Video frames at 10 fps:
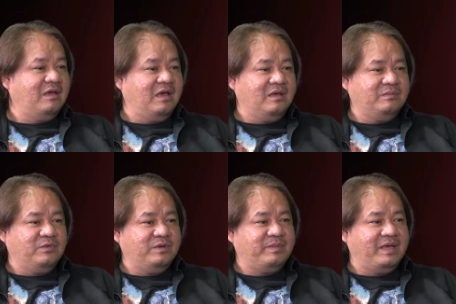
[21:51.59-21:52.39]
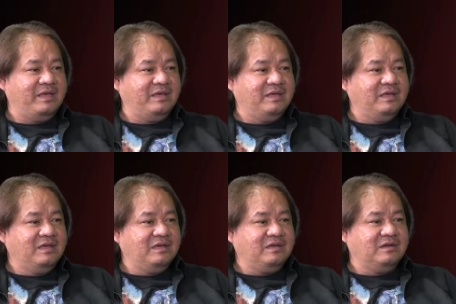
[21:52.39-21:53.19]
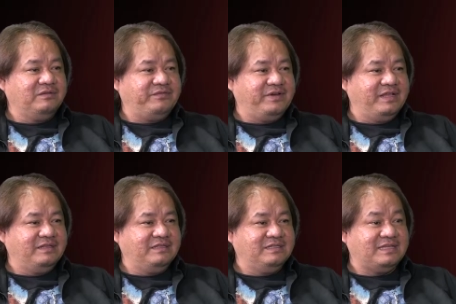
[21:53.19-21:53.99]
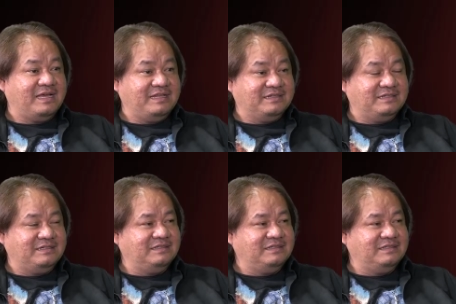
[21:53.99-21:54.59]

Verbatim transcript: I, am with my girlfriend, designer,